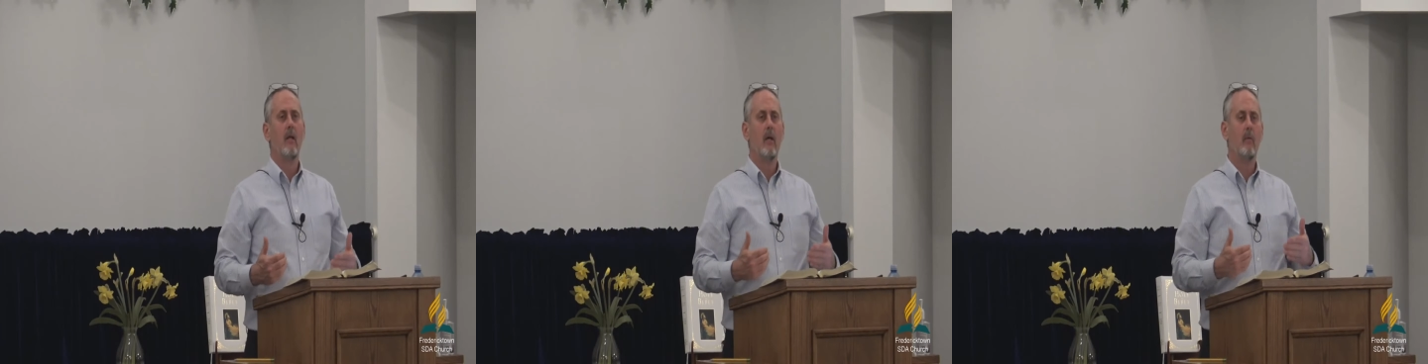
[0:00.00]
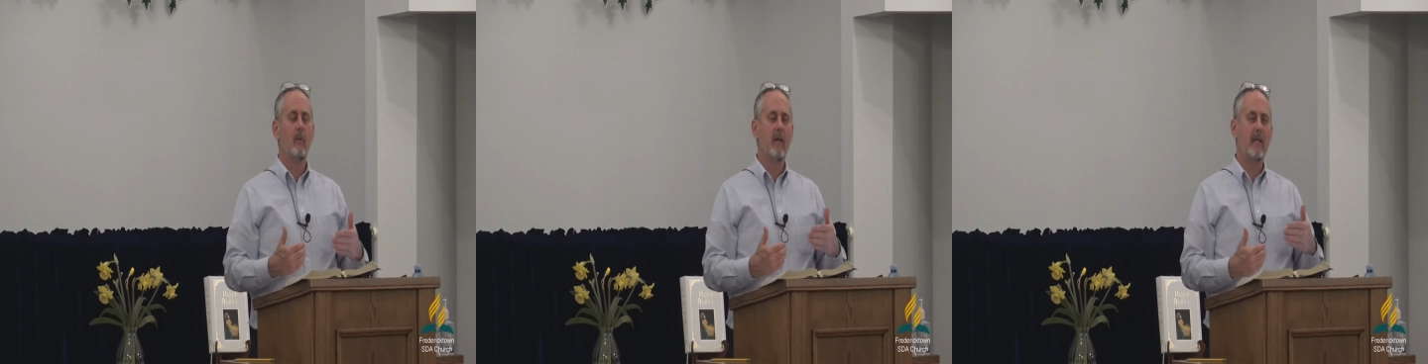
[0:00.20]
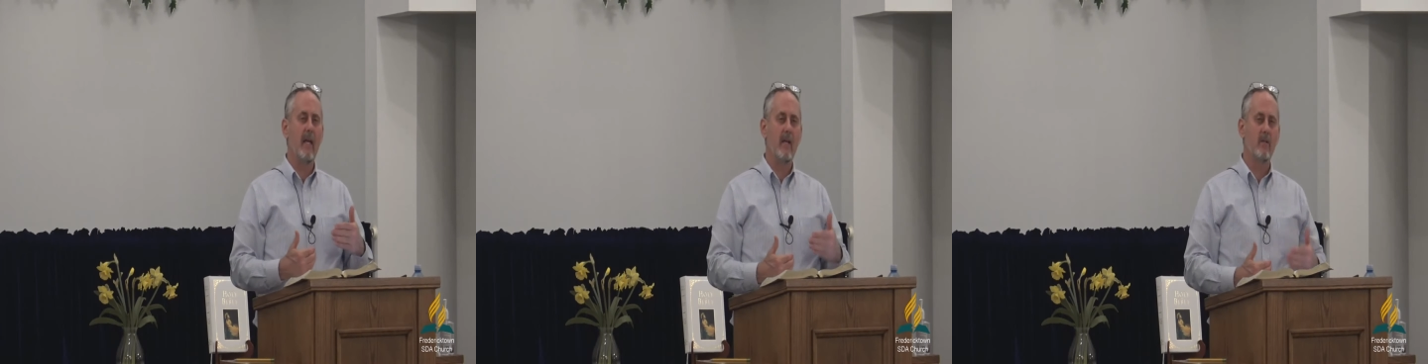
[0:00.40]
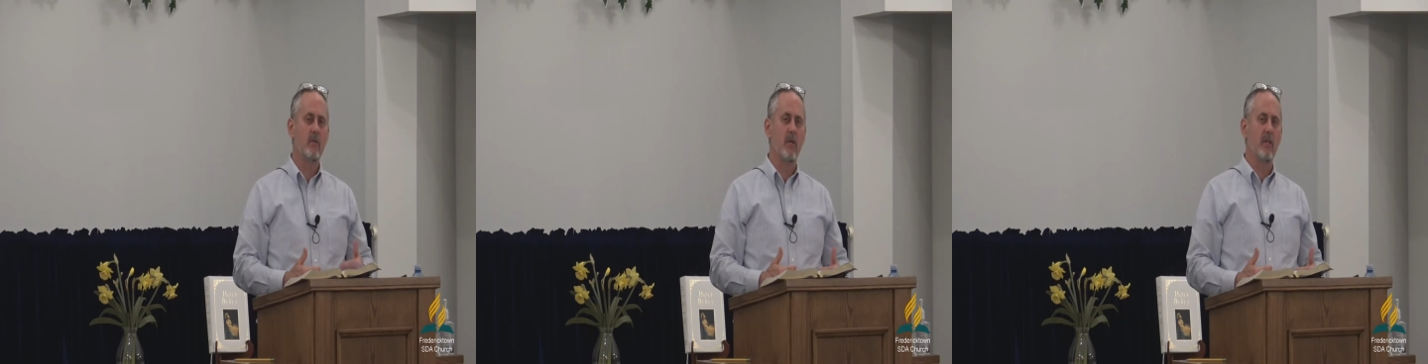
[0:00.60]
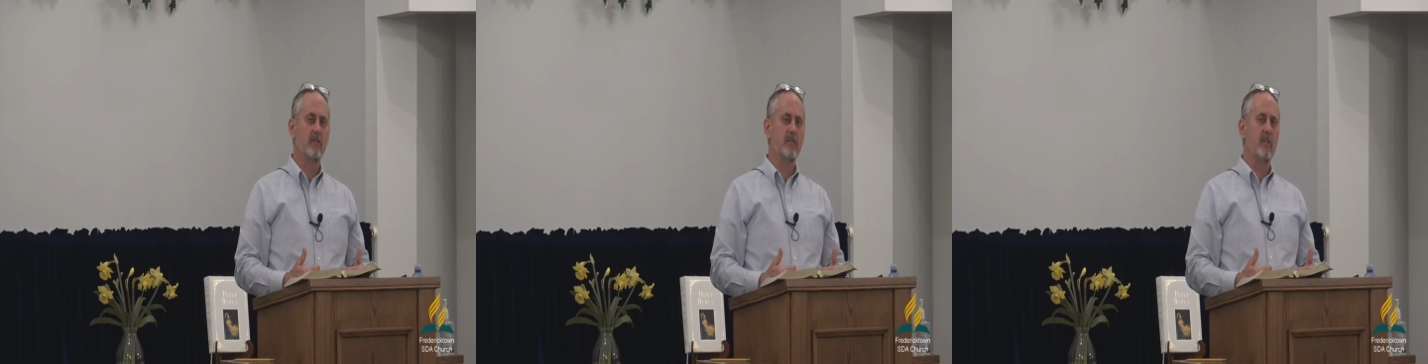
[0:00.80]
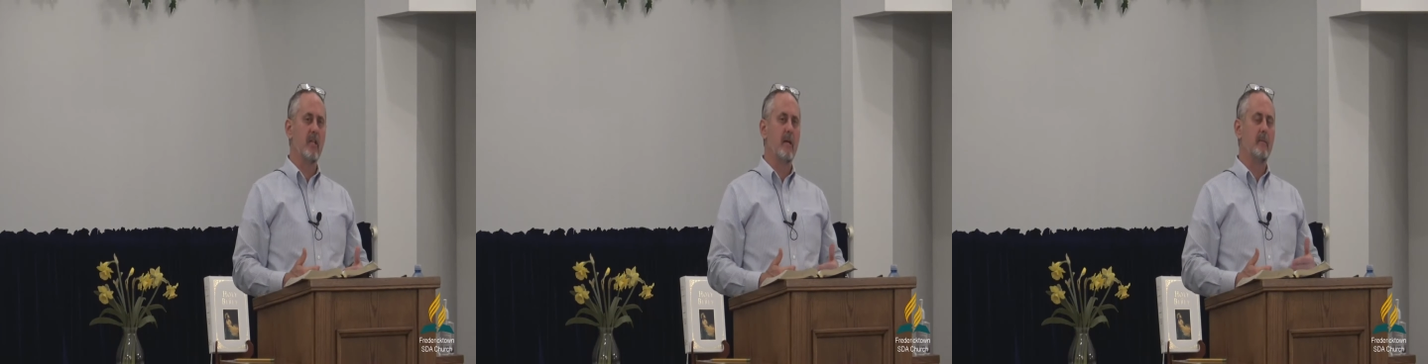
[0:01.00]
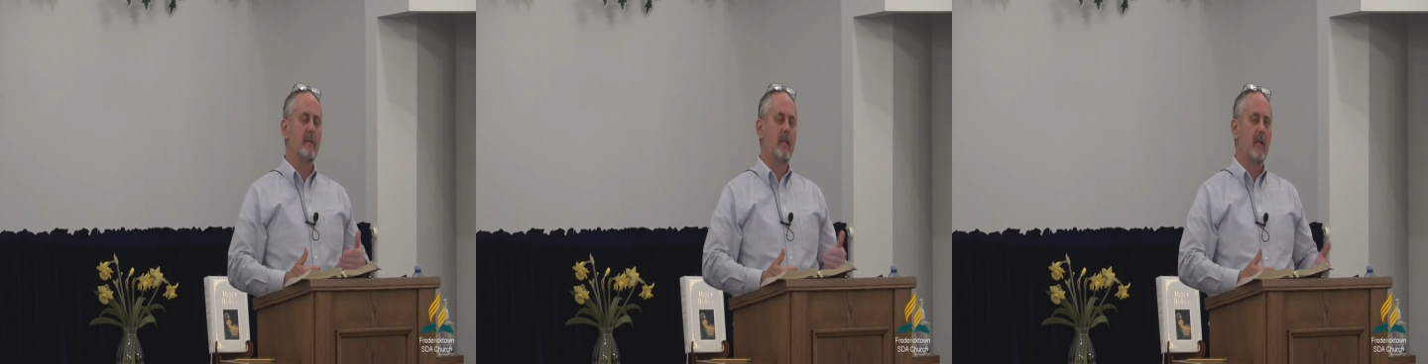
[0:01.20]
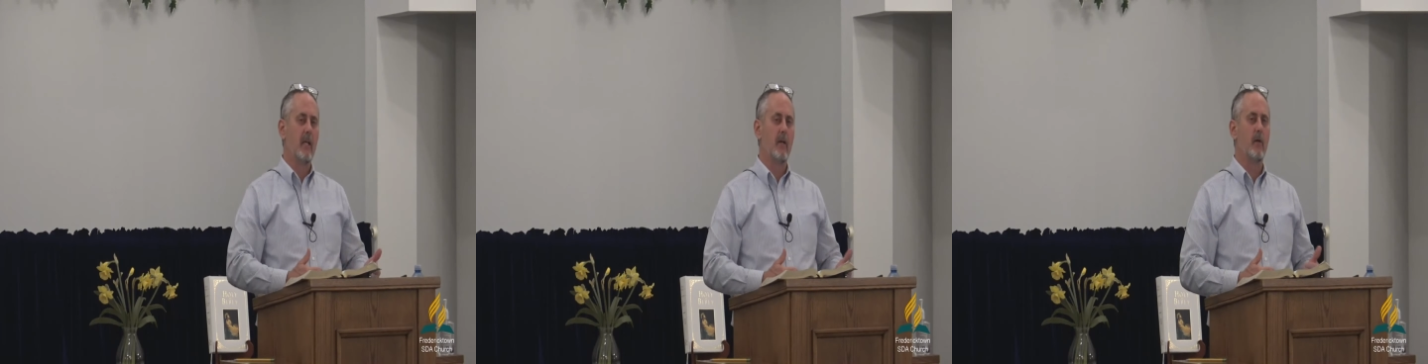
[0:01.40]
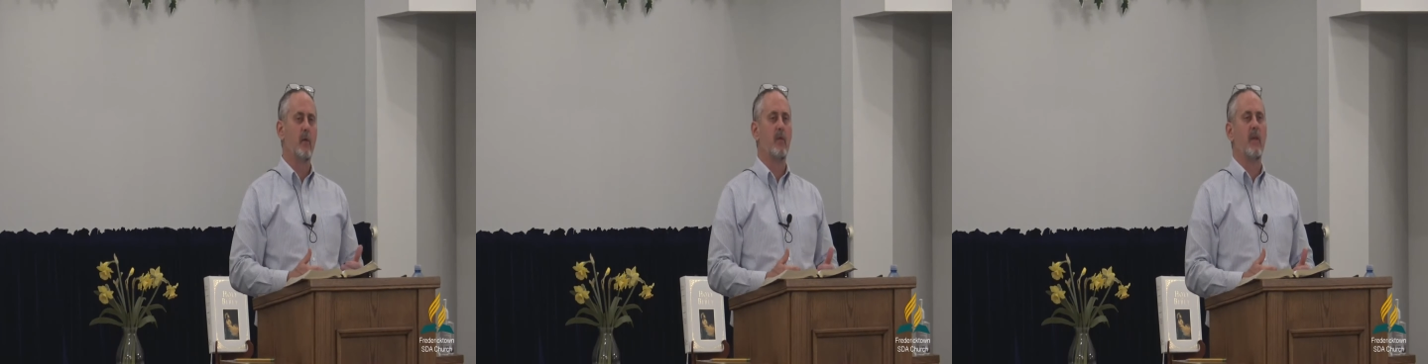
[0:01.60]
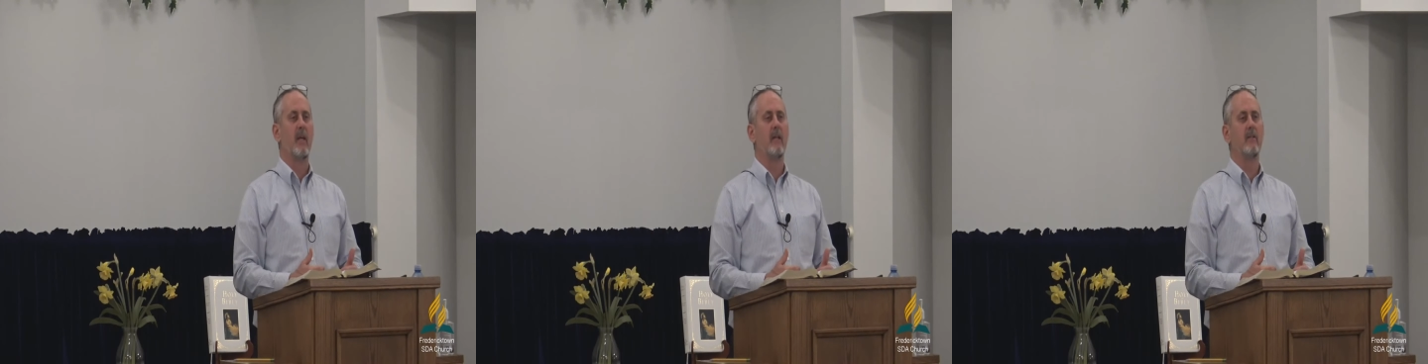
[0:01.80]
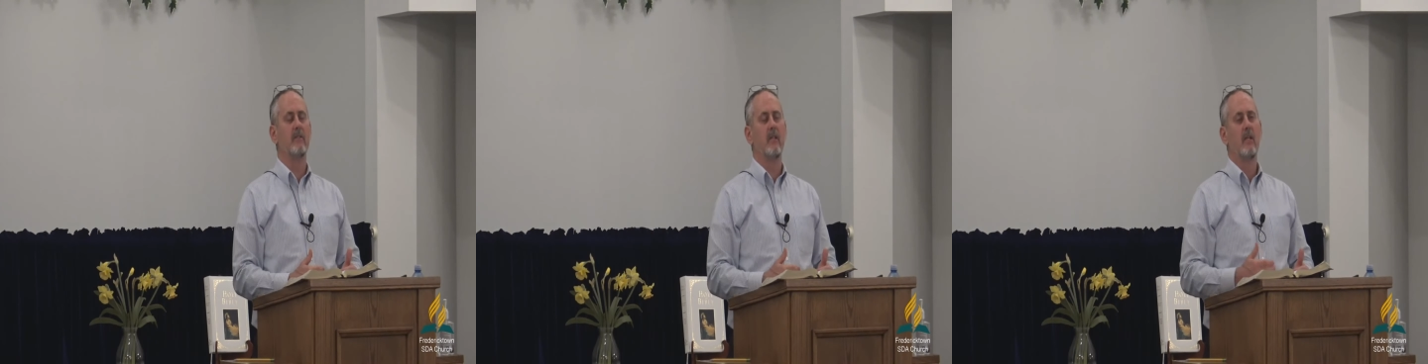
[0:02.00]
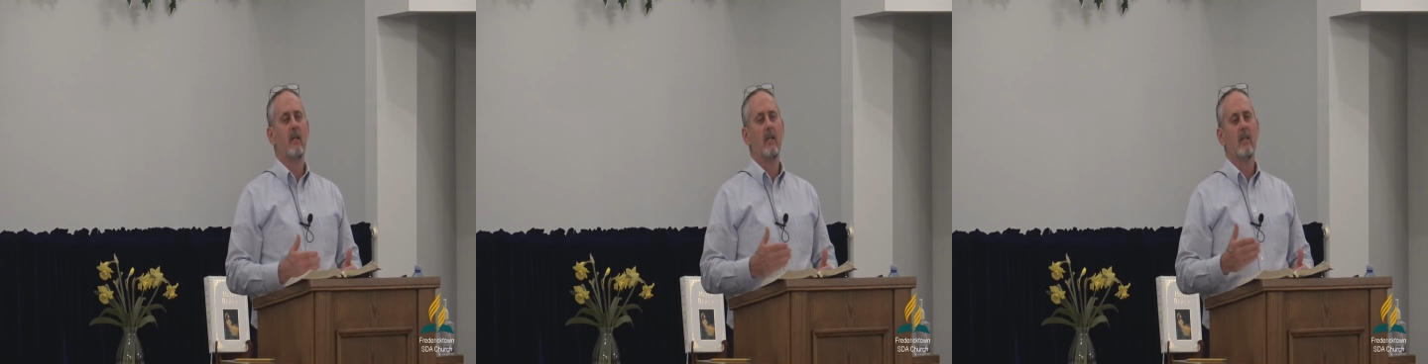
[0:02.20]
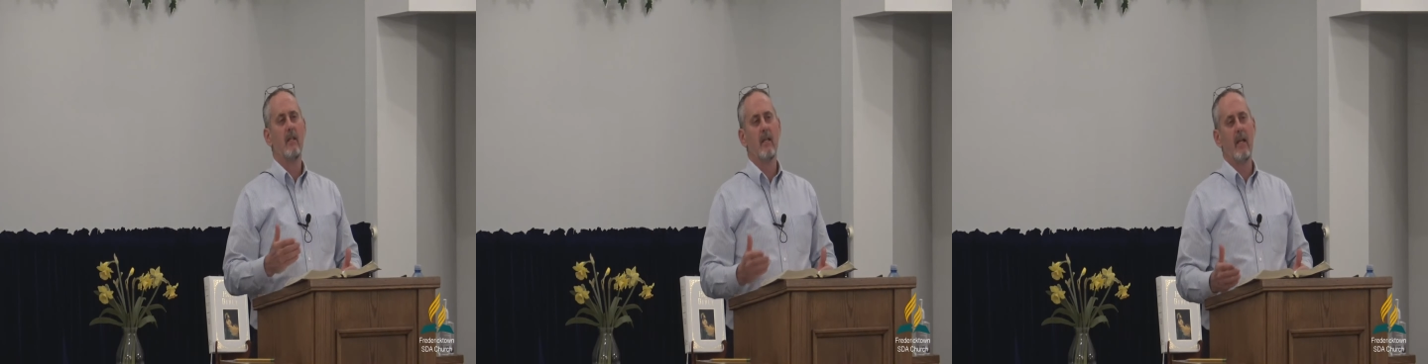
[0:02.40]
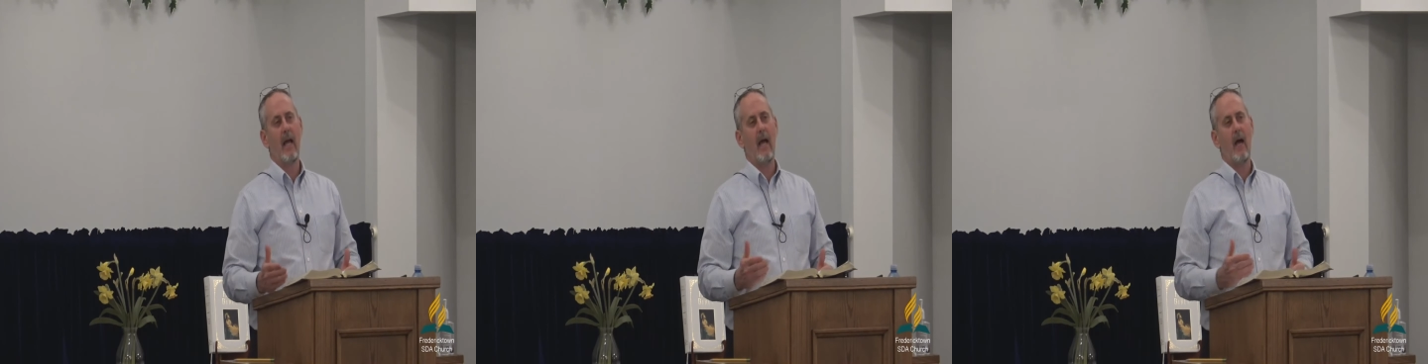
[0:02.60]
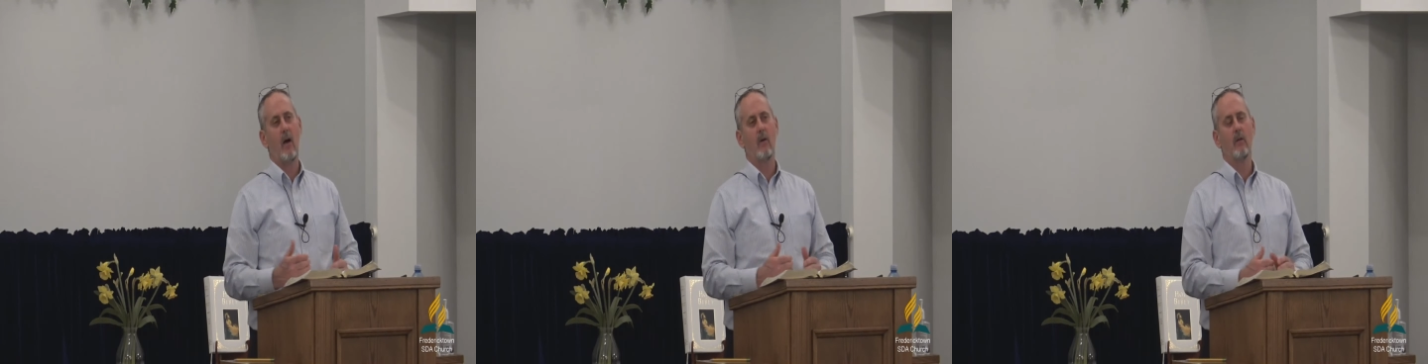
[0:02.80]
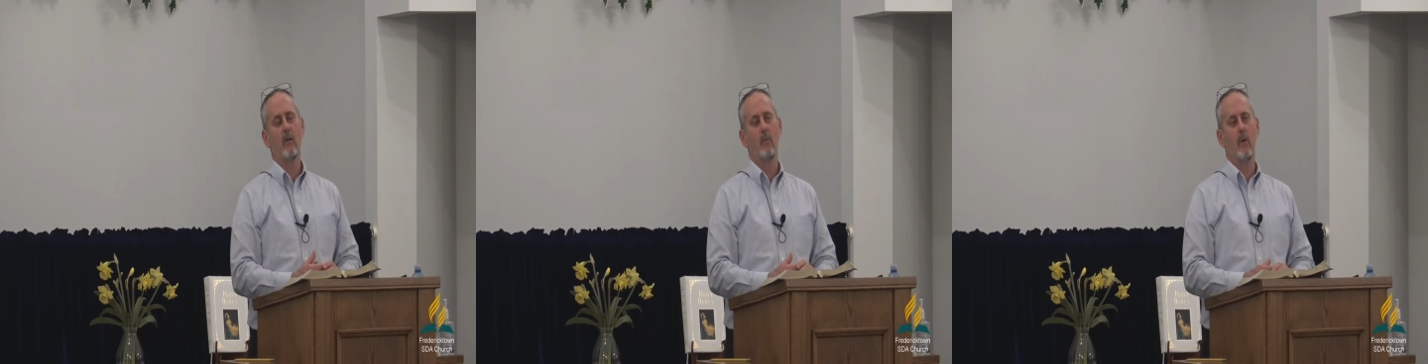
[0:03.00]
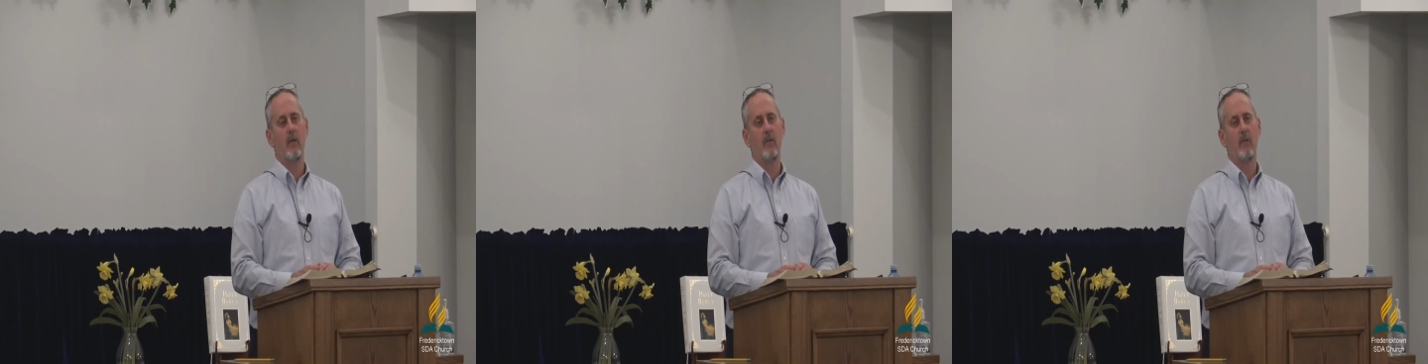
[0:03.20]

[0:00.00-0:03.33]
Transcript: and we can't trust in Him in the little things, then how can